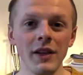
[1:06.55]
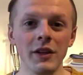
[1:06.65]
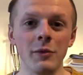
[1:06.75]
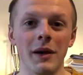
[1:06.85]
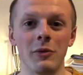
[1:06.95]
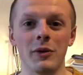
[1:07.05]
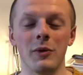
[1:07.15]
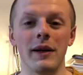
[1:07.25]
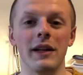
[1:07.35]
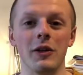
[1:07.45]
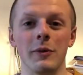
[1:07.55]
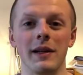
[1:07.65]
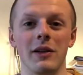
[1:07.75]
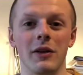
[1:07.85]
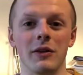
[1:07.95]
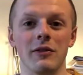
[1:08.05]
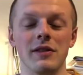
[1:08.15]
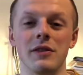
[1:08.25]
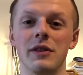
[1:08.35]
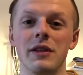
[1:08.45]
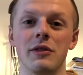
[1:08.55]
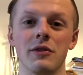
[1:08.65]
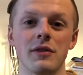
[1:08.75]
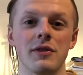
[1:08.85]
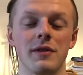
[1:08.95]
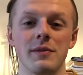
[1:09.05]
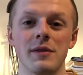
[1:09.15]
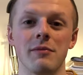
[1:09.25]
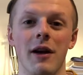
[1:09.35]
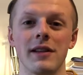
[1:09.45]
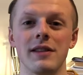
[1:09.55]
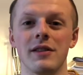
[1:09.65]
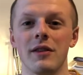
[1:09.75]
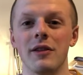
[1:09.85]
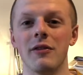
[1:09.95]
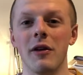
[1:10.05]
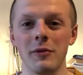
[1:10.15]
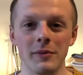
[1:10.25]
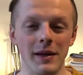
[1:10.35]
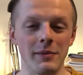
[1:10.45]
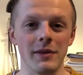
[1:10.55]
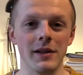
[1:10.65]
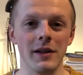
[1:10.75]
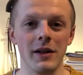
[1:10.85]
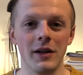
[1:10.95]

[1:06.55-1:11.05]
you might want to wait a little bit longer until you can trust them to practice on their own maybe?